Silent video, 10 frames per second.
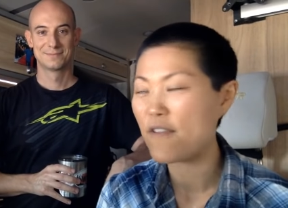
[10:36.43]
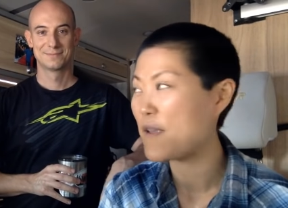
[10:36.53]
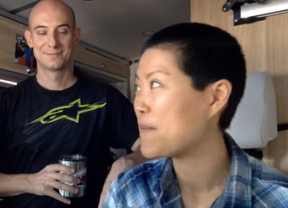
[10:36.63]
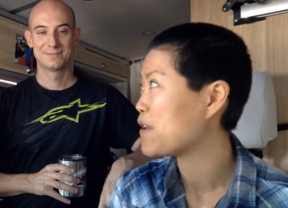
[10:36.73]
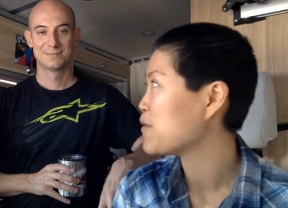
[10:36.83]

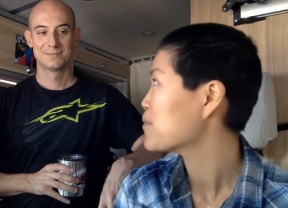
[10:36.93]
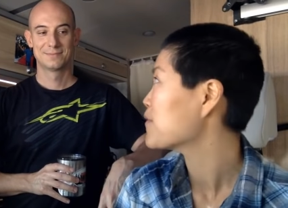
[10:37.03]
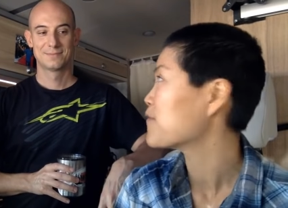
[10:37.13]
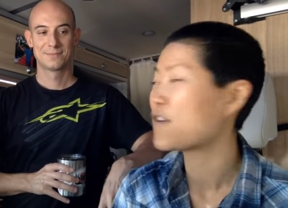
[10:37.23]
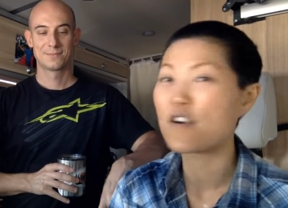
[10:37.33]
Speaker 1: but you
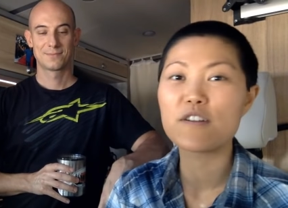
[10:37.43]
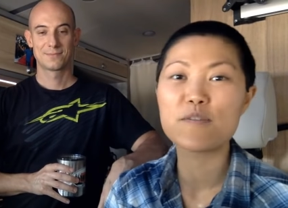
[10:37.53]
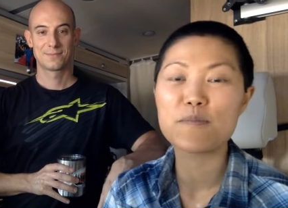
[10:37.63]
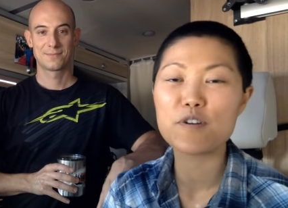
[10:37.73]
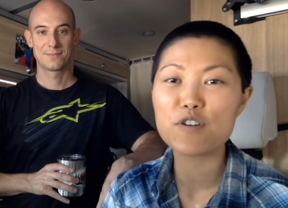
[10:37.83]
prefer to
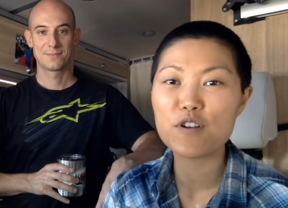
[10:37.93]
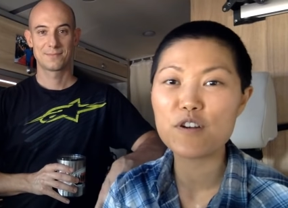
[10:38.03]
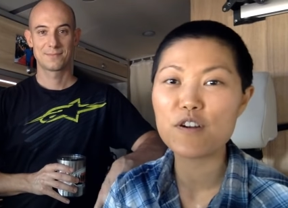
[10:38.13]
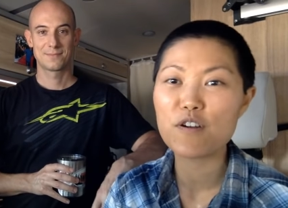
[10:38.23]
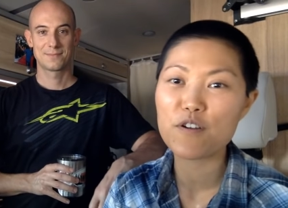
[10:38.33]
put
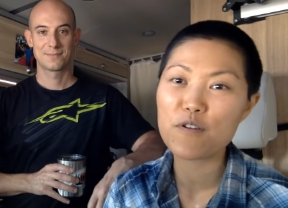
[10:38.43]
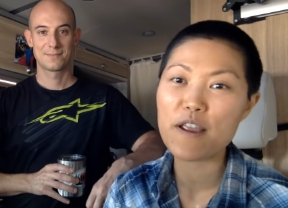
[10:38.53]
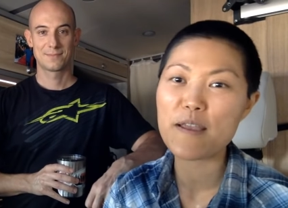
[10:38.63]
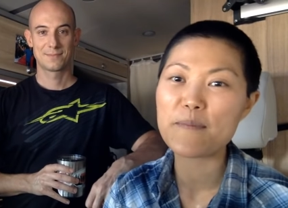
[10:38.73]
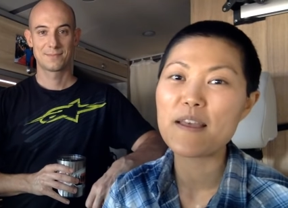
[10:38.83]
sugar or
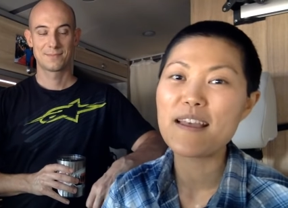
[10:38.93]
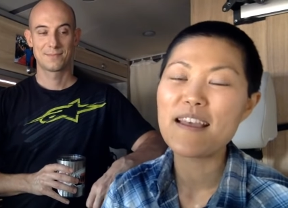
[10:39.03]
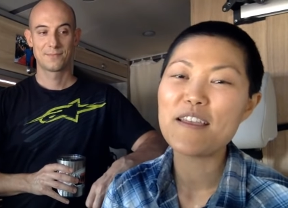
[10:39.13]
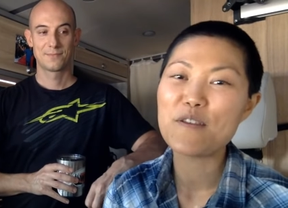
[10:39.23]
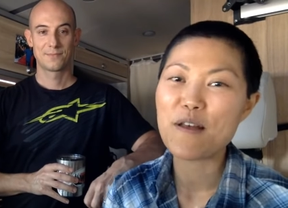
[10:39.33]
cream,
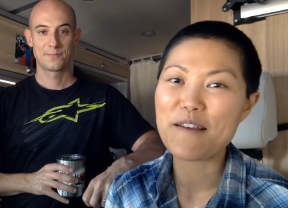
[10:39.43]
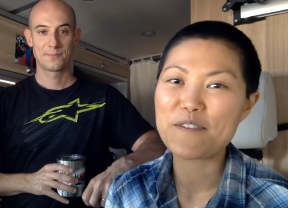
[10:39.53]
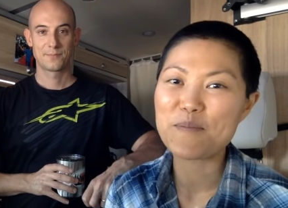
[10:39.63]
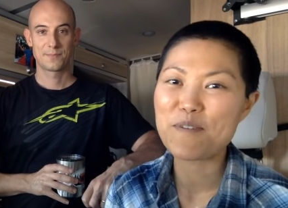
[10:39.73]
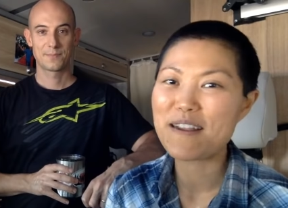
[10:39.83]
you'll have
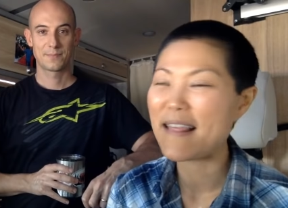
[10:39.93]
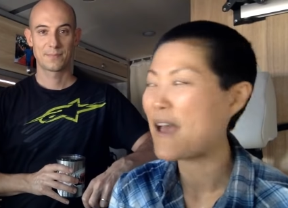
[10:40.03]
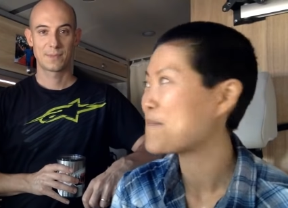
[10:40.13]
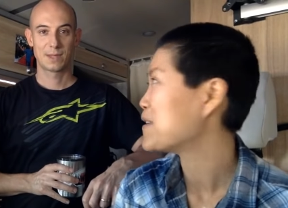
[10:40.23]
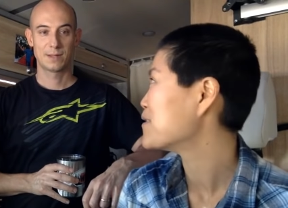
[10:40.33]
to bring
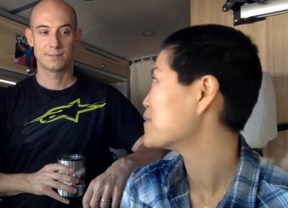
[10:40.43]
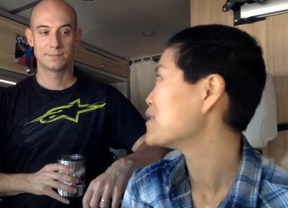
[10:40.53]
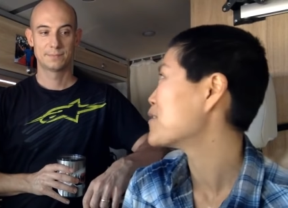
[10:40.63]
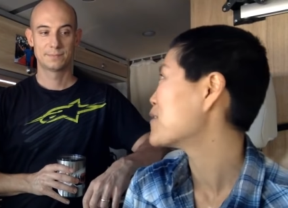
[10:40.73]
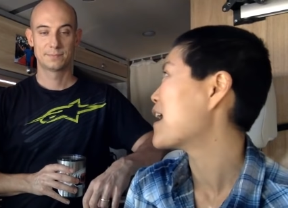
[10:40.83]
that because we
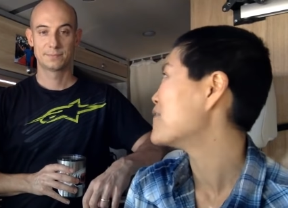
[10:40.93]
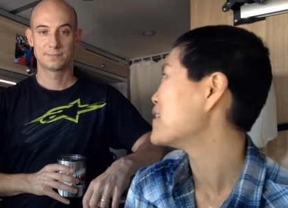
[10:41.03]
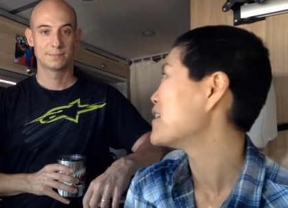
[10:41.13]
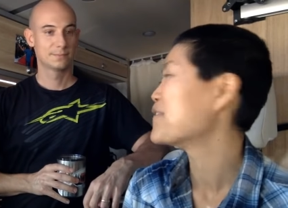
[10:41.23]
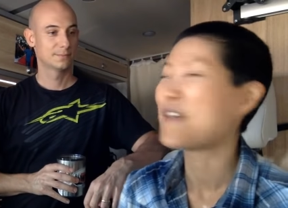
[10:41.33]
don't have
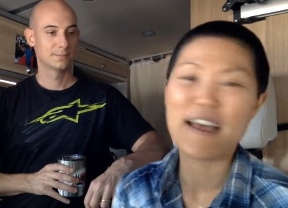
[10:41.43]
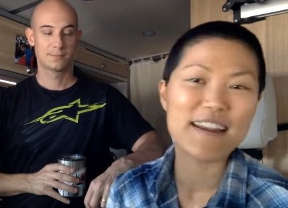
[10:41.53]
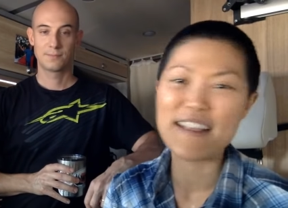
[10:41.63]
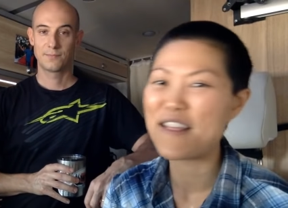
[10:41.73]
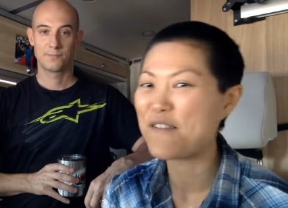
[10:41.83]
any of that
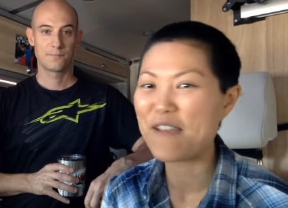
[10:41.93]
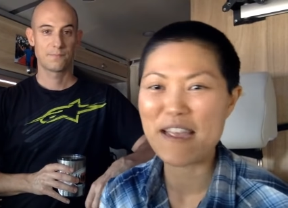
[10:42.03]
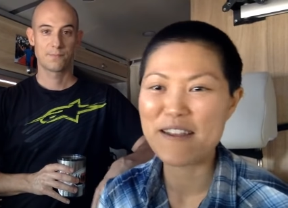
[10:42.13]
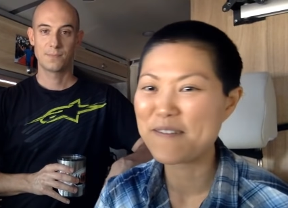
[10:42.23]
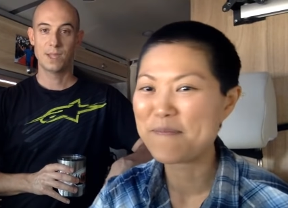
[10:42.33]
in the
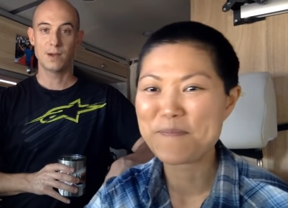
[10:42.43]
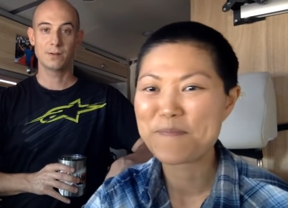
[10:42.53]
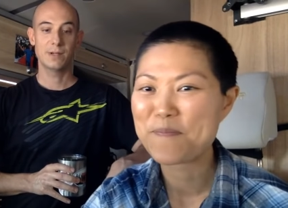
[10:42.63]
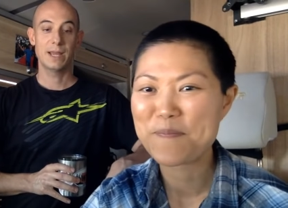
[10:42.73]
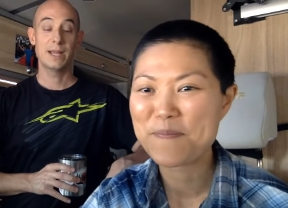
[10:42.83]
van.
Speaker 2: No,
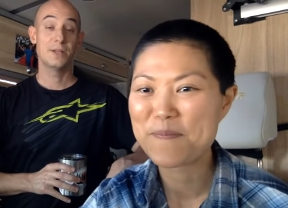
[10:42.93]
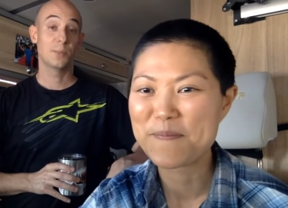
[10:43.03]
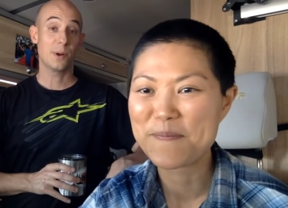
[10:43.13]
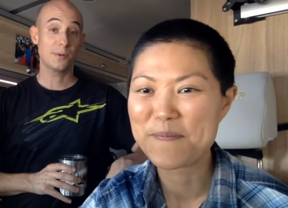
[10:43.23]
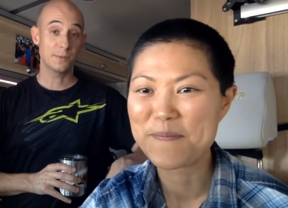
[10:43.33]
and you'll
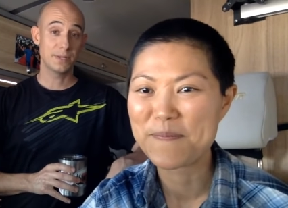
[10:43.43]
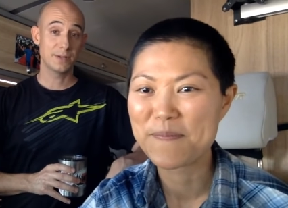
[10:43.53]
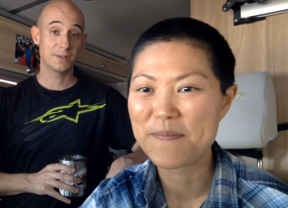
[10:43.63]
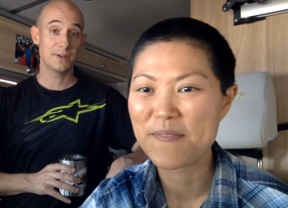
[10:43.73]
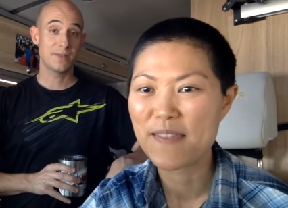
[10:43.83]
probably
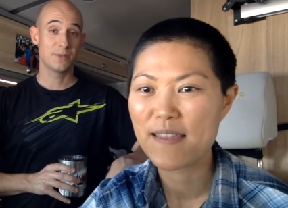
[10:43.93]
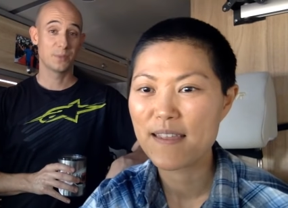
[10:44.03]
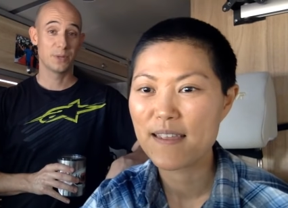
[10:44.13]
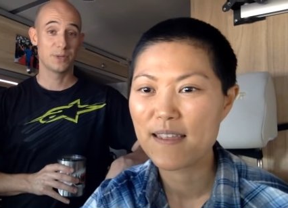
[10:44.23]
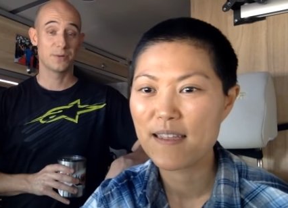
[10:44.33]
also have to
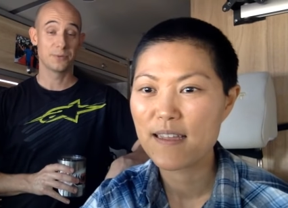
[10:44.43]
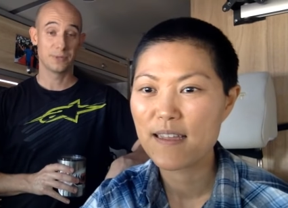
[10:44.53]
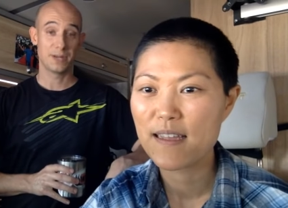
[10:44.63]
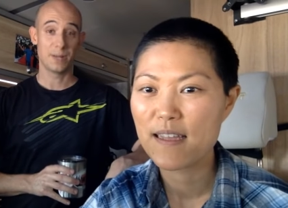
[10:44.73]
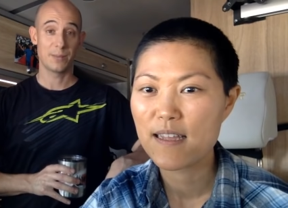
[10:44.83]
bring your own
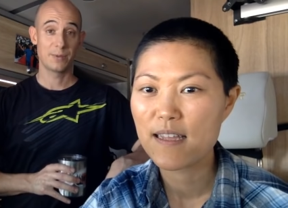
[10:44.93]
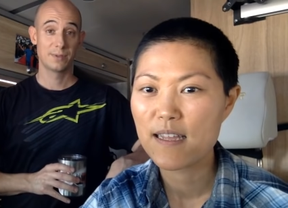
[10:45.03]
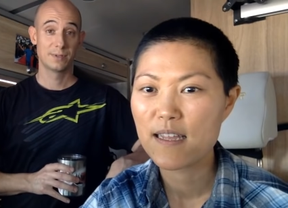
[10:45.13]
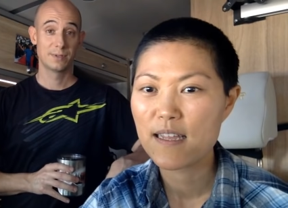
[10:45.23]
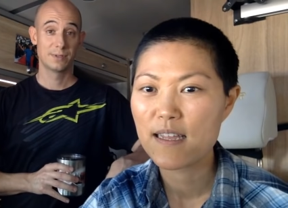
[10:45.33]
cup
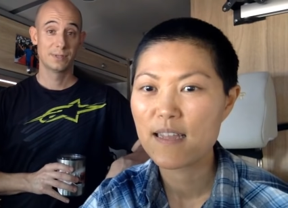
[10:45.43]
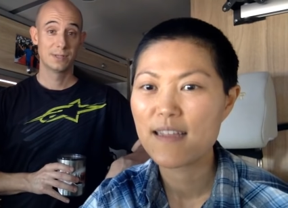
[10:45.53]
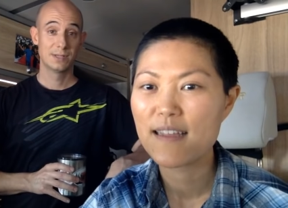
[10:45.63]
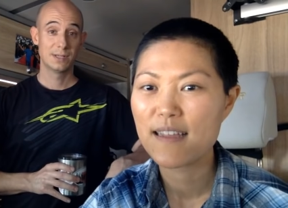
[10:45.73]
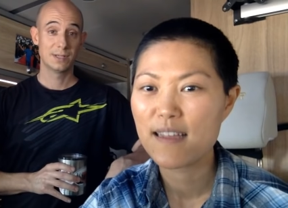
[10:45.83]

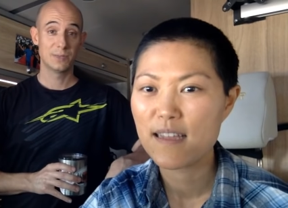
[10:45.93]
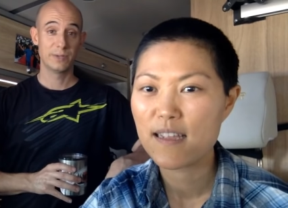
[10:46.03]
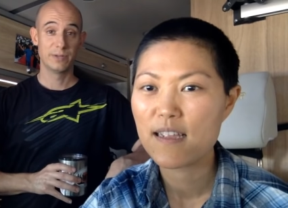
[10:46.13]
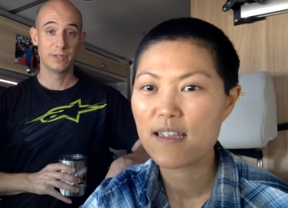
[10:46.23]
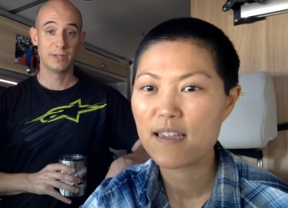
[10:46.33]
because we
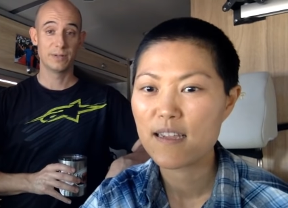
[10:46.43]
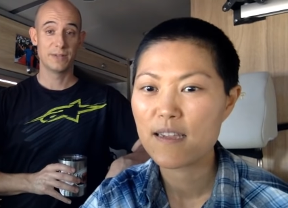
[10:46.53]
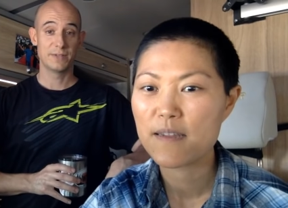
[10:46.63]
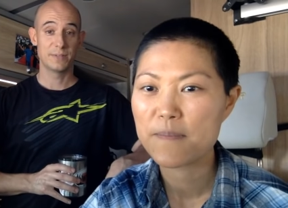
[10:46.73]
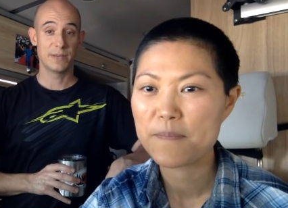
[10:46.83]
really don't have
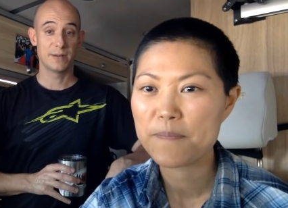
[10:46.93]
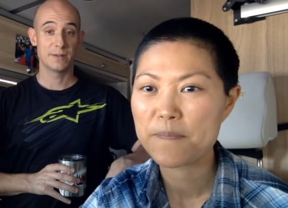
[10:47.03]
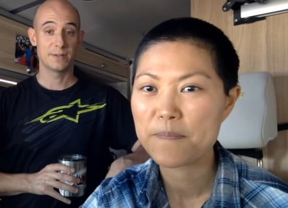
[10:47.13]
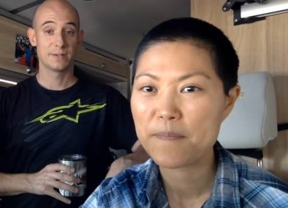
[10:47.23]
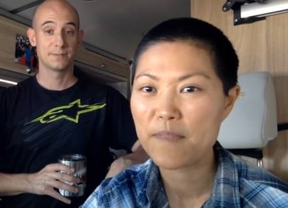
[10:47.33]

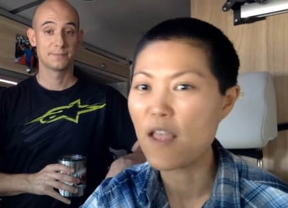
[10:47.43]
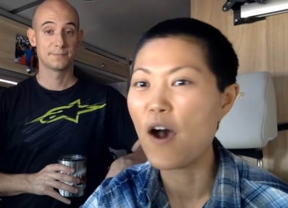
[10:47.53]
spares.
Speaker 1: No.